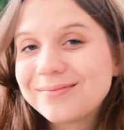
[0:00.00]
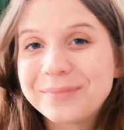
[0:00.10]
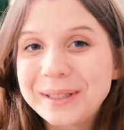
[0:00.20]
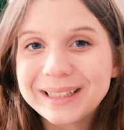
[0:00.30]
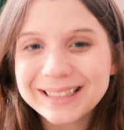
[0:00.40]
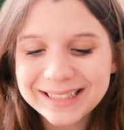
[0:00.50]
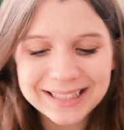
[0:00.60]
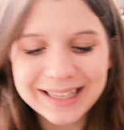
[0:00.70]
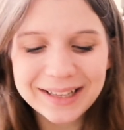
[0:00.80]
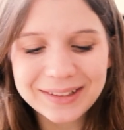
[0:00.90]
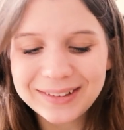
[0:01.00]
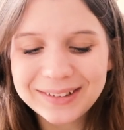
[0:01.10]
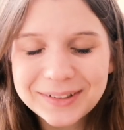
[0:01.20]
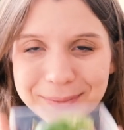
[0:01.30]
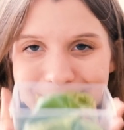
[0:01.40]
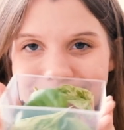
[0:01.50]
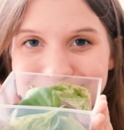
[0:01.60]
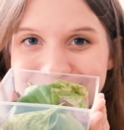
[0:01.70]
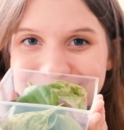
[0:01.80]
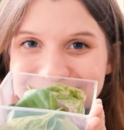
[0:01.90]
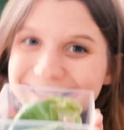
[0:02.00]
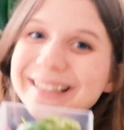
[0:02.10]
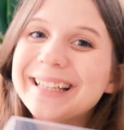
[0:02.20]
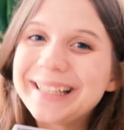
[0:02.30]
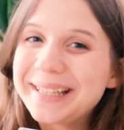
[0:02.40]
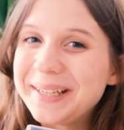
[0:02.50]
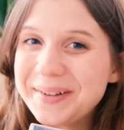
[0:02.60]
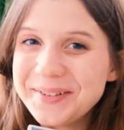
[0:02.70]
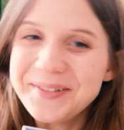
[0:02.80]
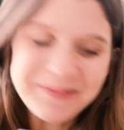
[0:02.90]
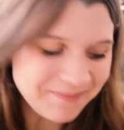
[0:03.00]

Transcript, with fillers: put these together. Oh my gosh, thank you.